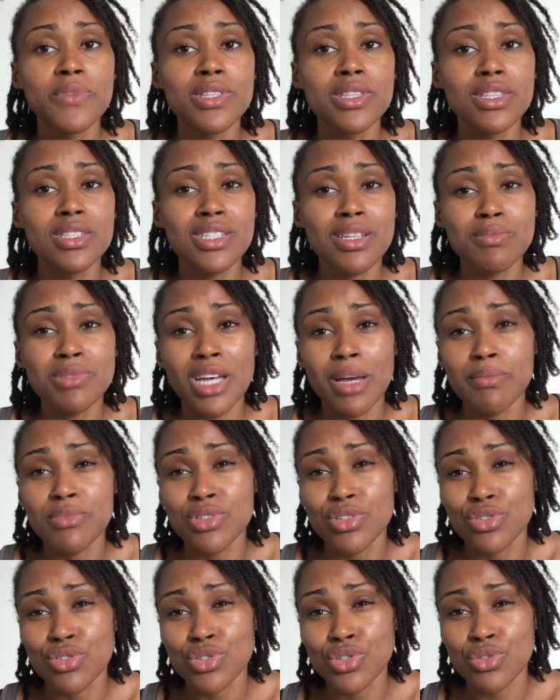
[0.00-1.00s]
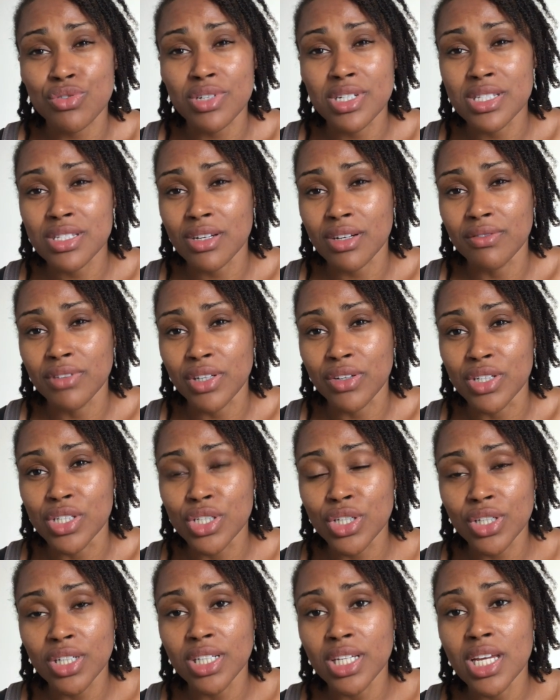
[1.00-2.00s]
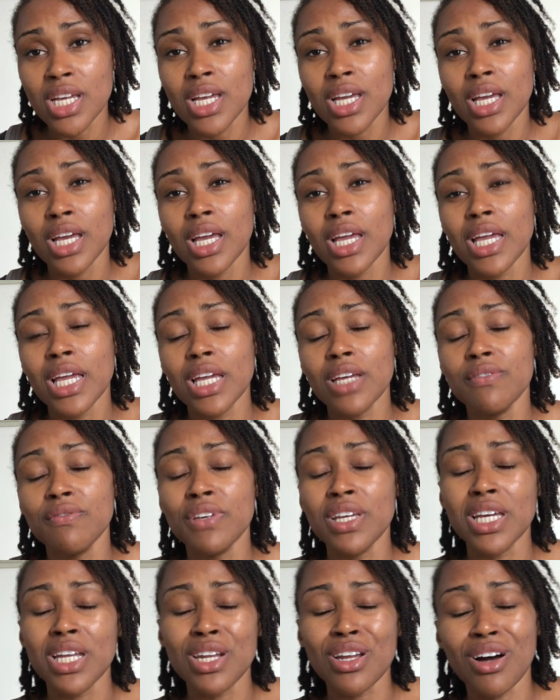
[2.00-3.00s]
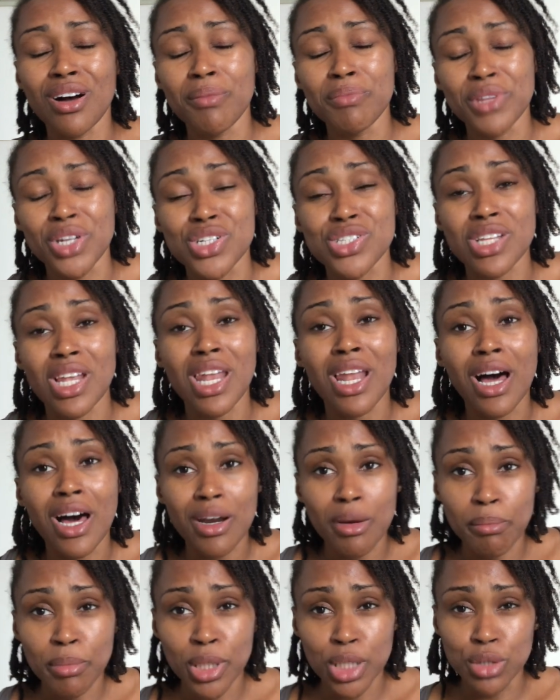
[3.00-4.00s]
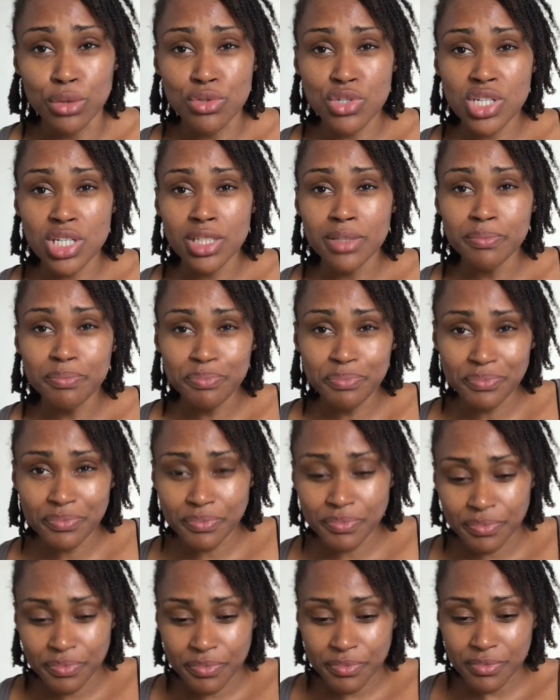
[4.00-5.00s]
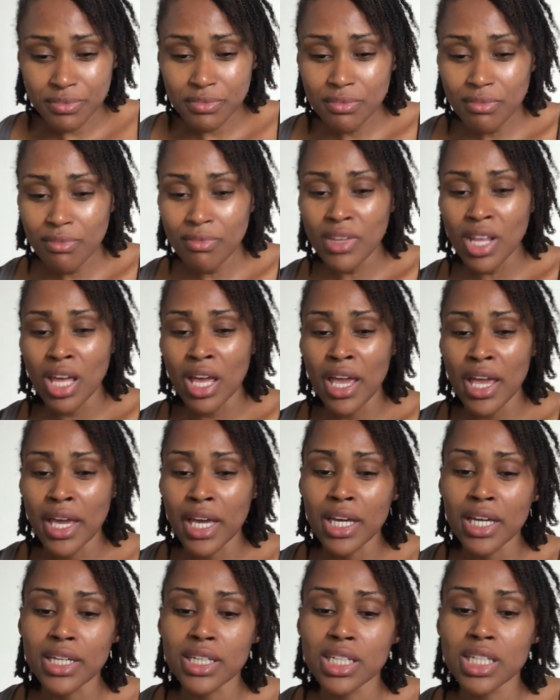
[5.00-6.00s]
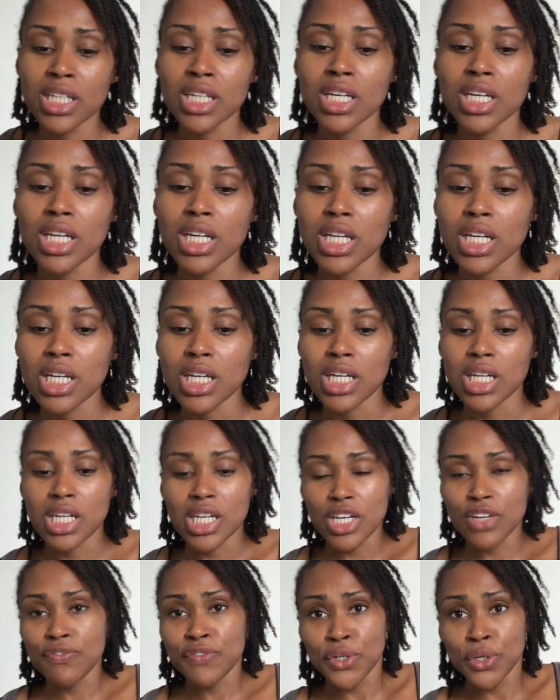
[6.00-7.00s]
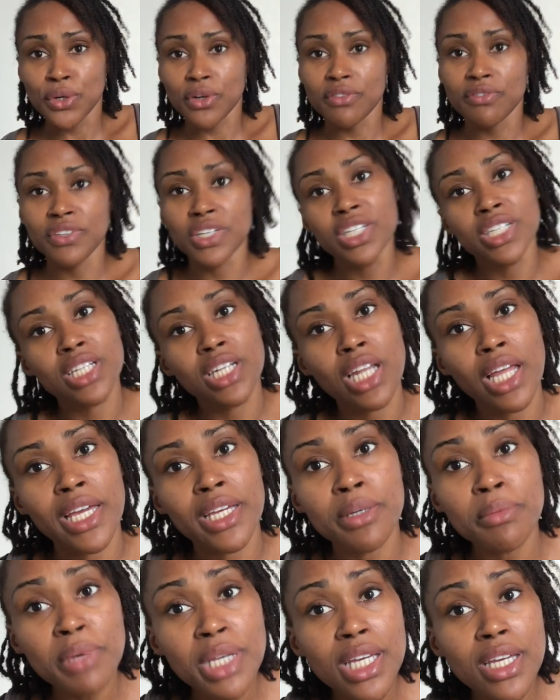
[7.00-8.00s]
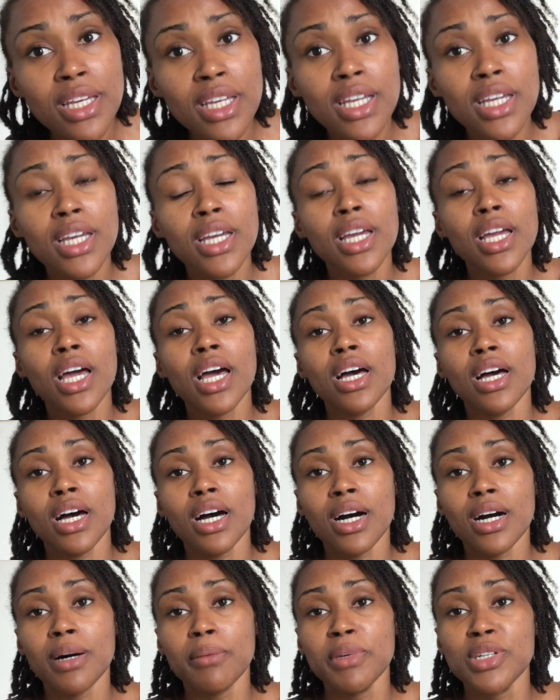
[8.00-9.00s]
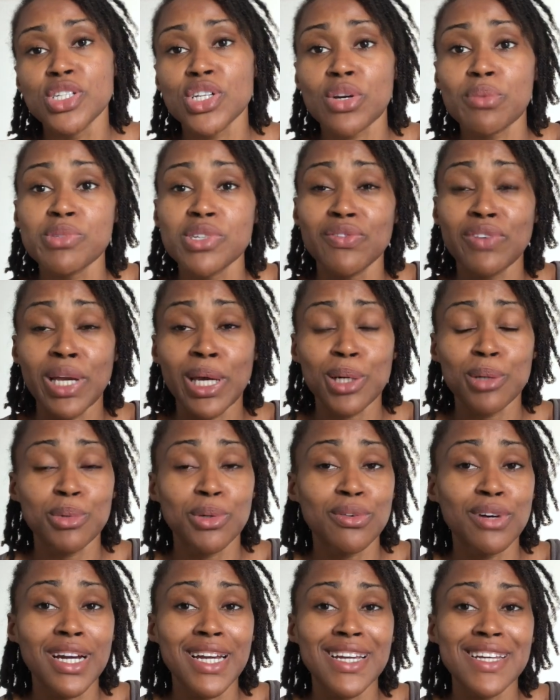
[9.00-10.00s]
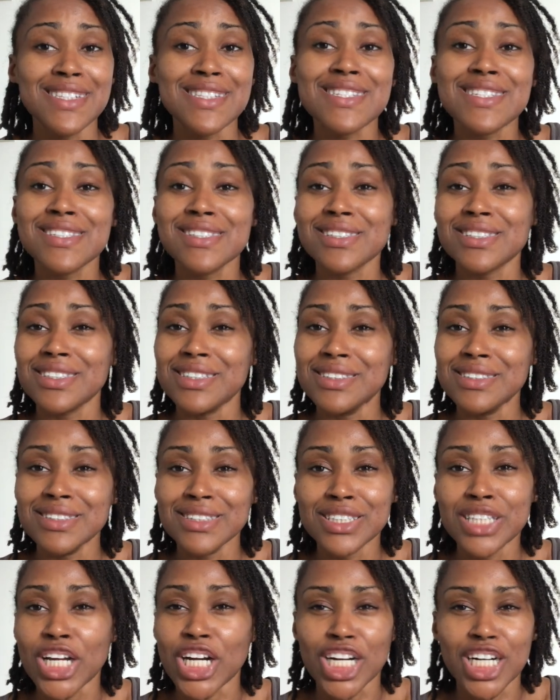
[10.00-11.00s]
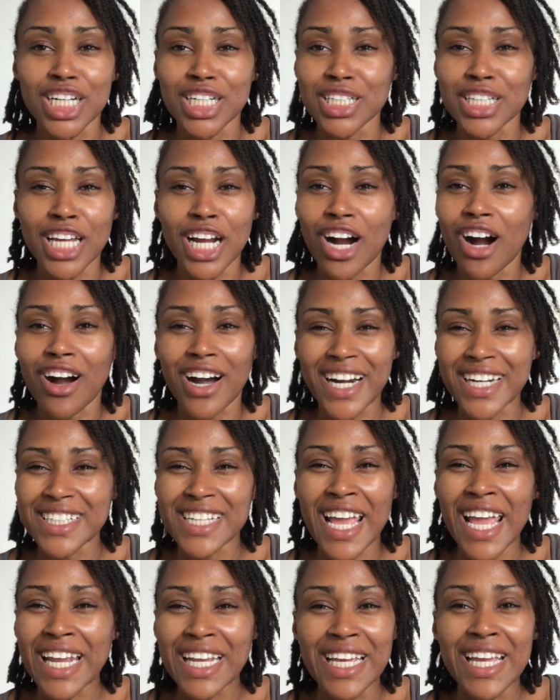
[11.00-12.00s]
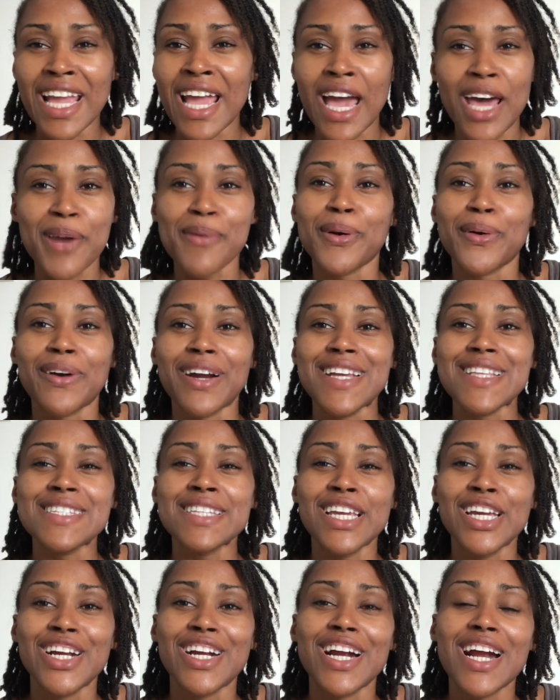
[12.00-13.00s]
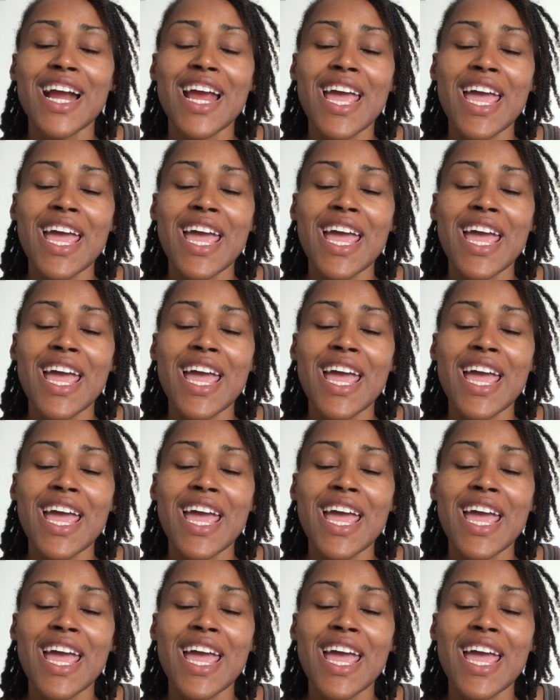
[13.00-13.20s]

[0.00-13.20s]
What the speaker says: Sometimes the streets are very dirty. In Vietnam, there's a lot of pollution. And if you're vegan like me, in terms of animal rights, there aren't any animal rights here.